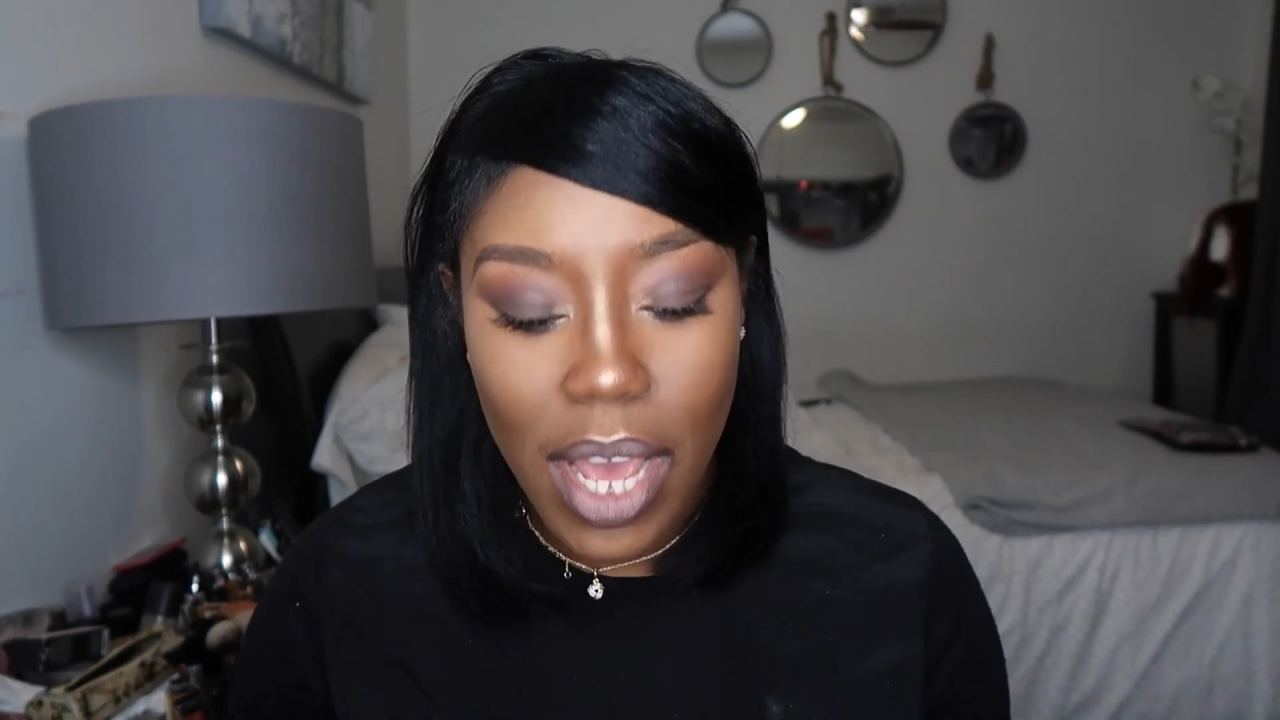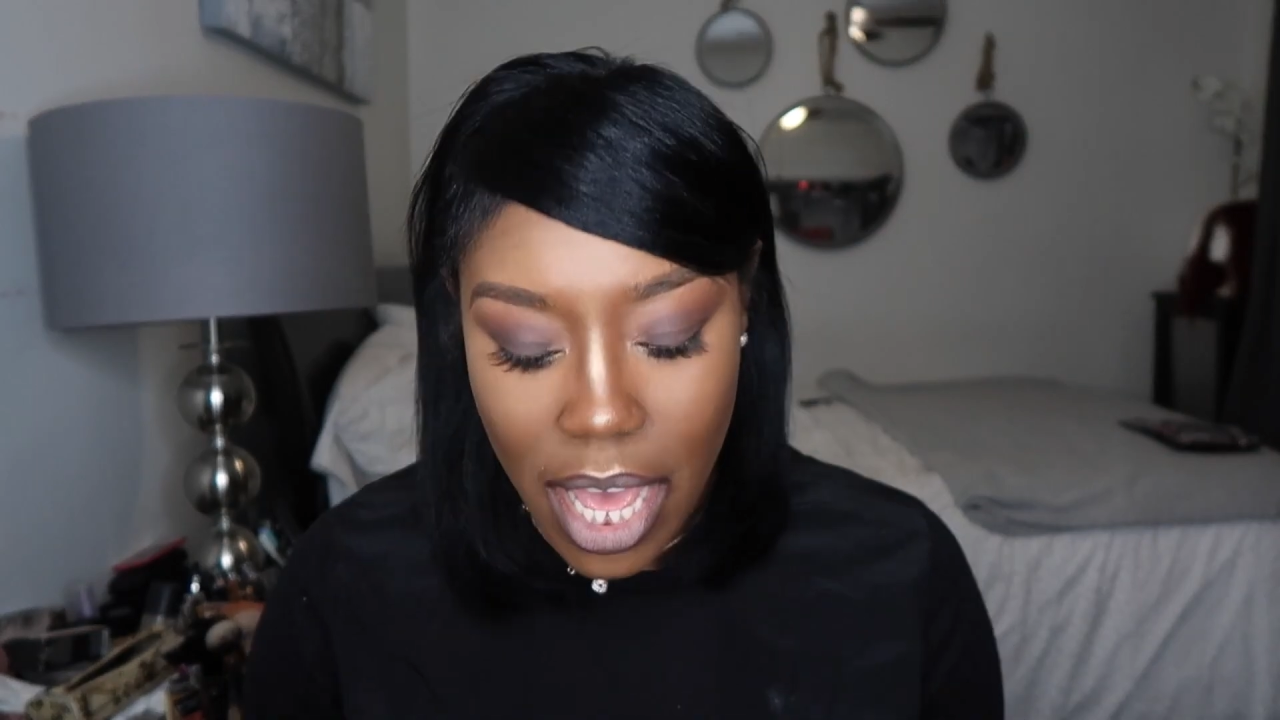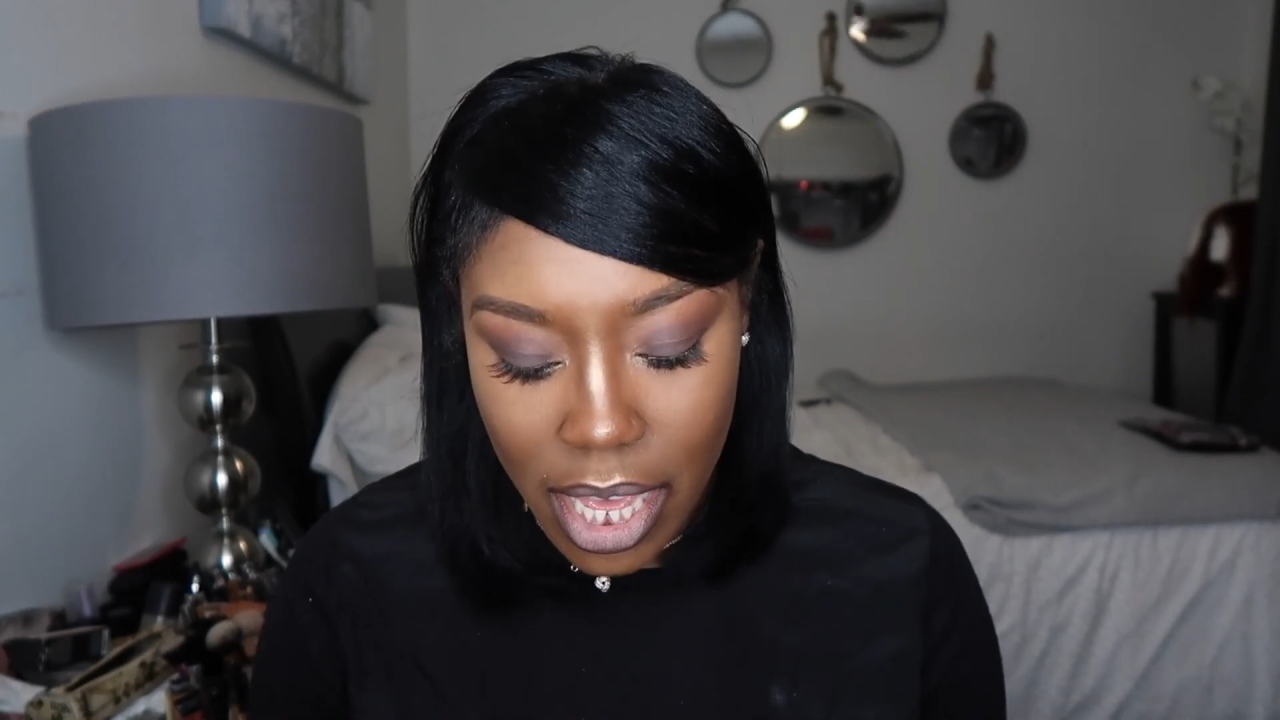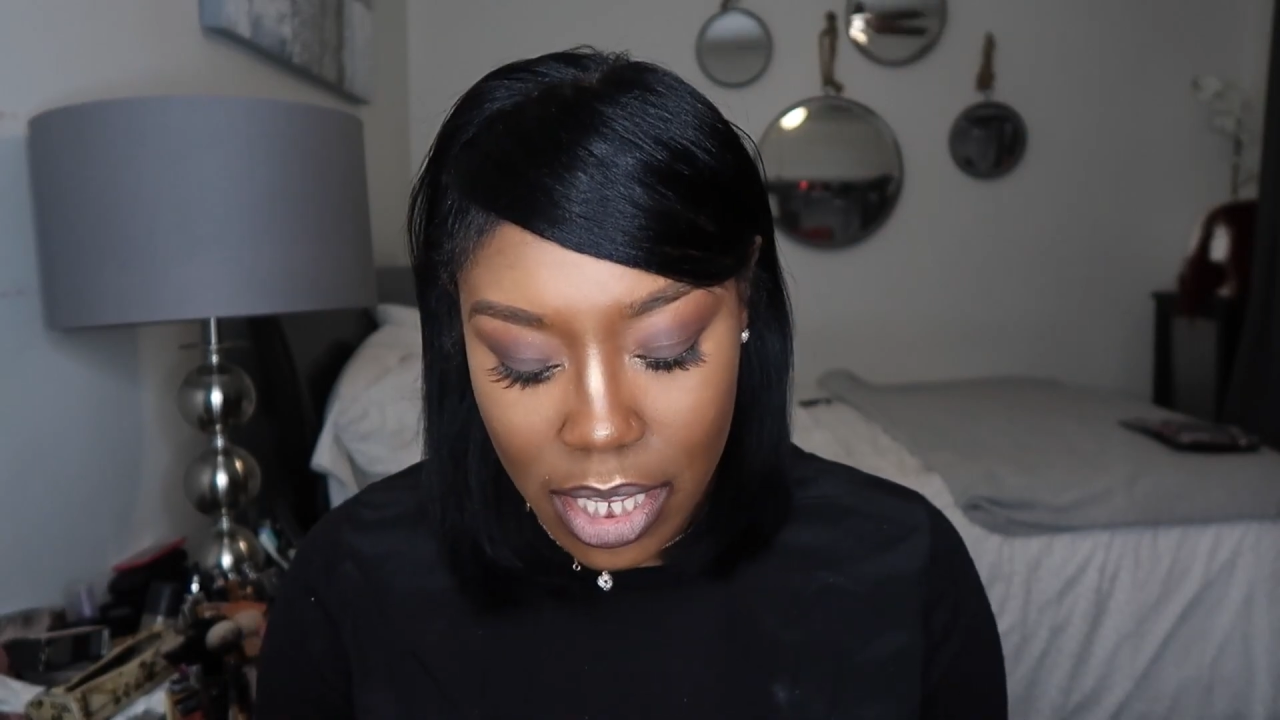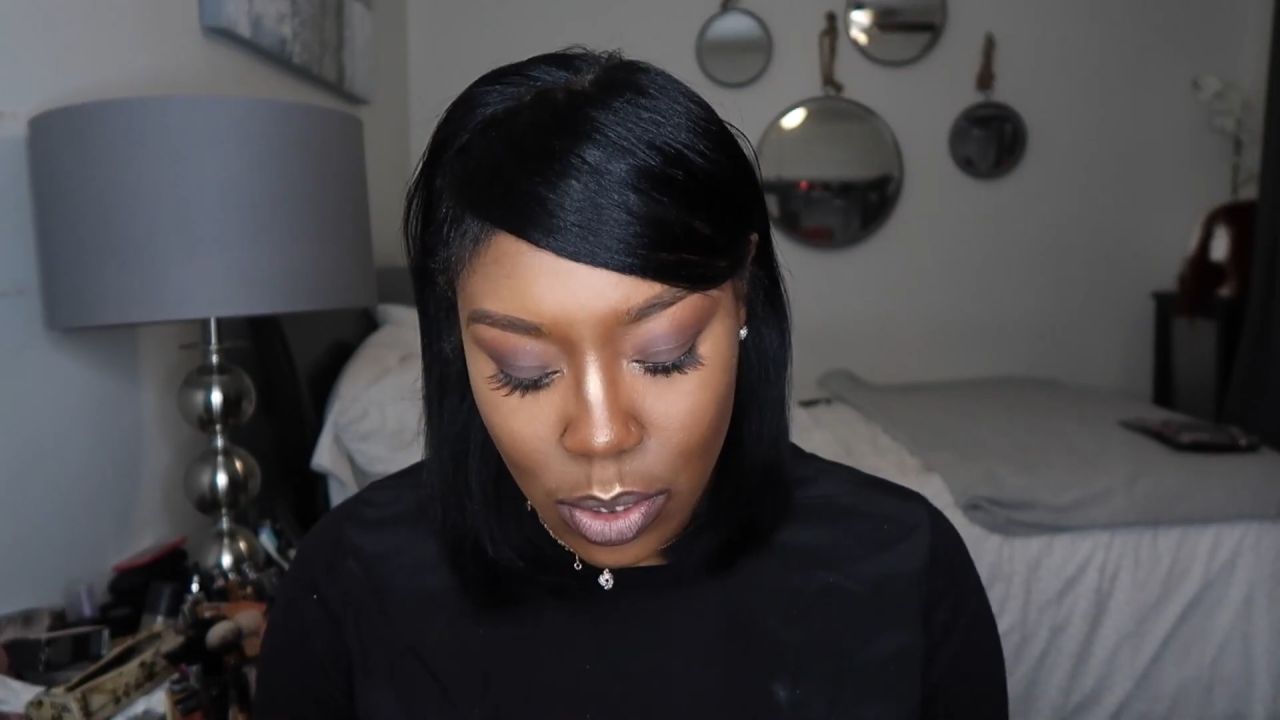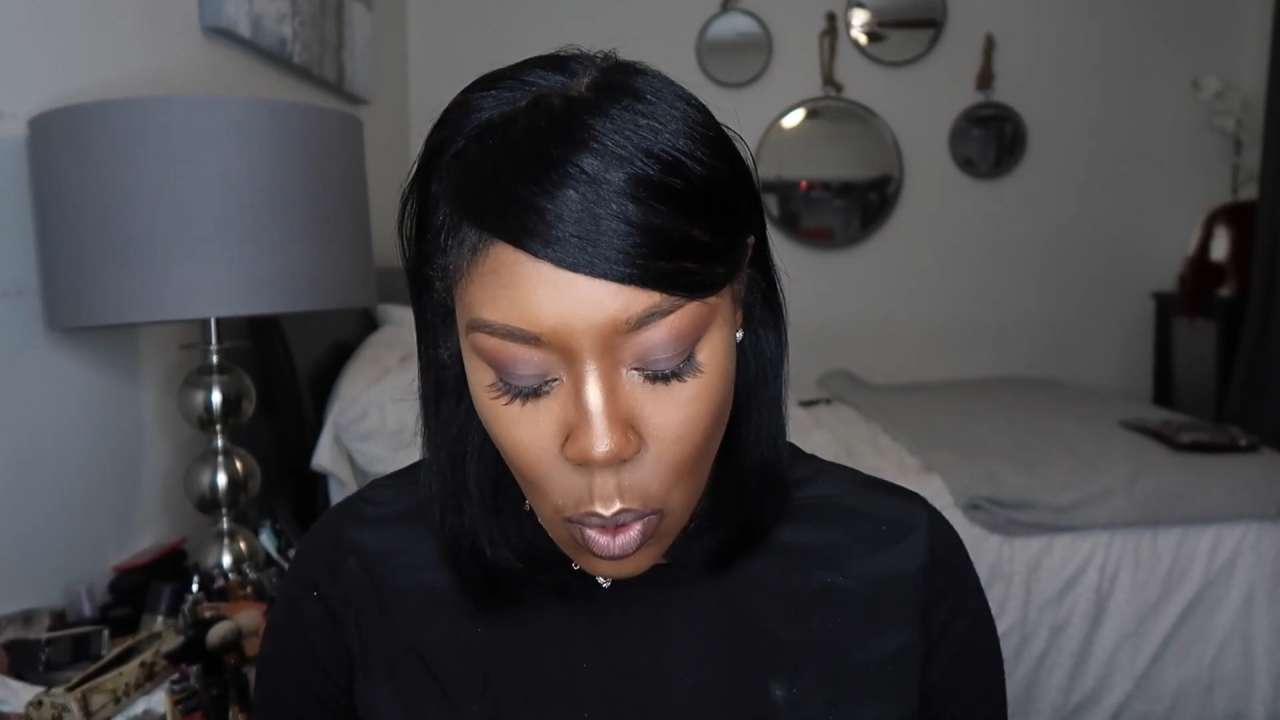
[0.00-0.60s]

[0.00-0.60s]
guys